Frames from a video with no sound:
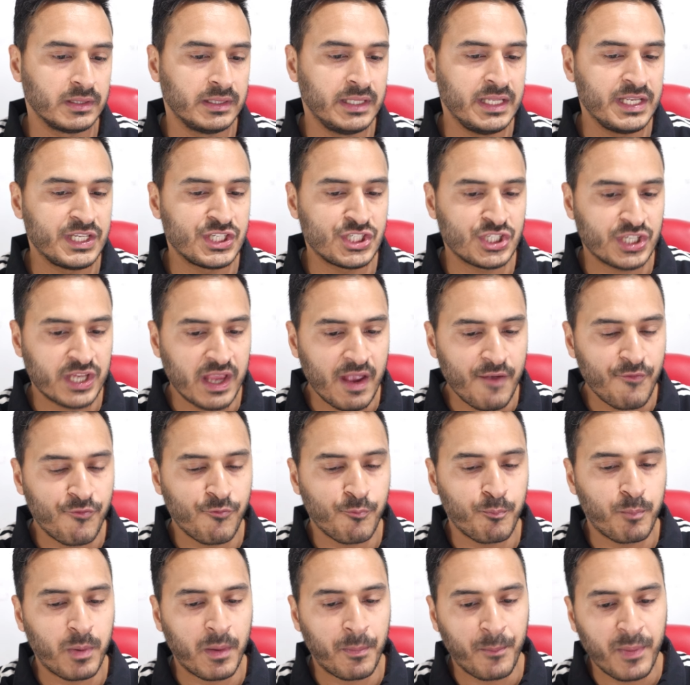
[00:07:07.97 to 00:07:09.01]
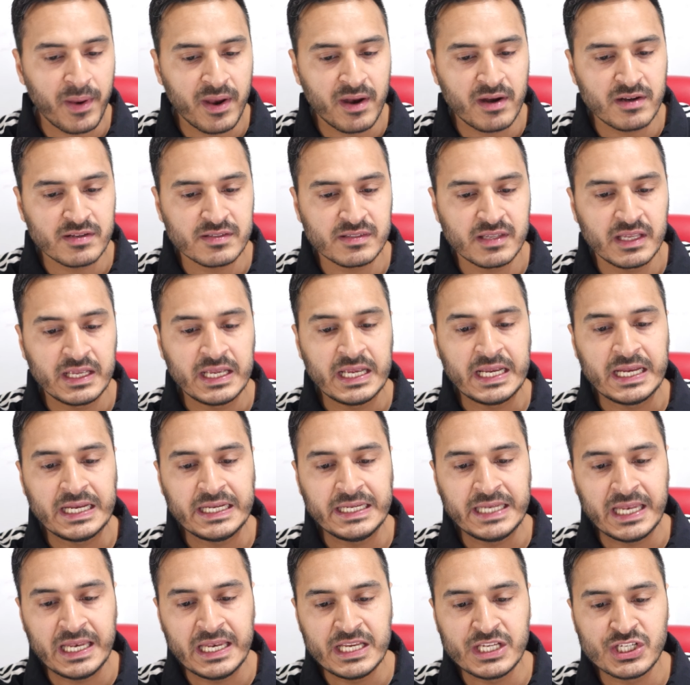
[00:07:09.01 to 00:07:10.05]
the chef prepares
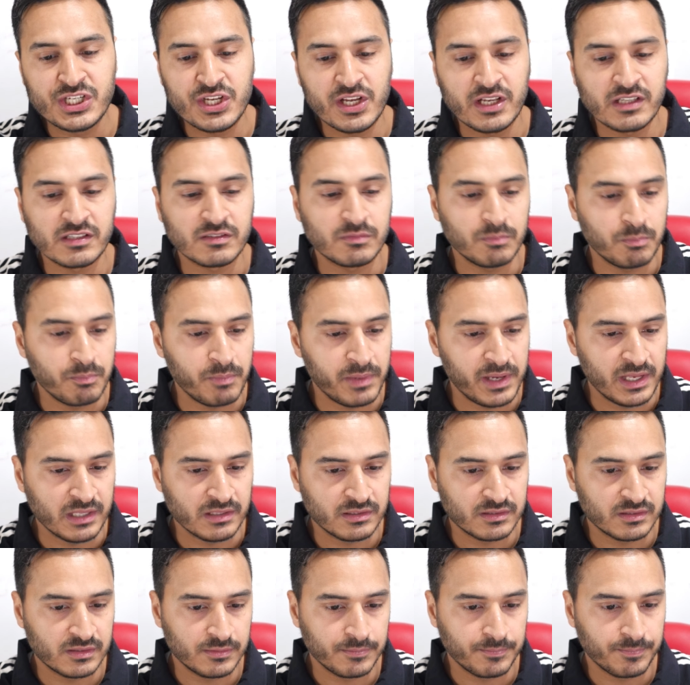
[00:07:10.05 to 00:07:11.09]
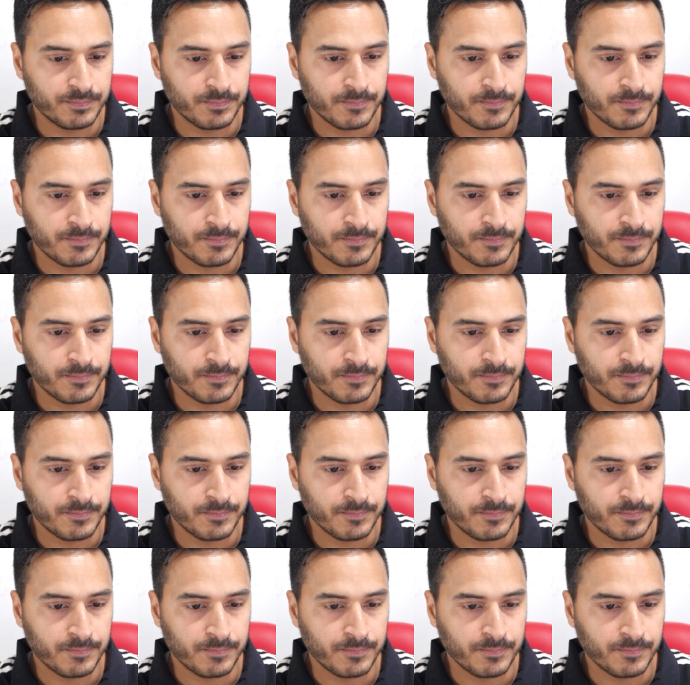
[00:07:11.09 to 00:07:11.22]
delicious meals.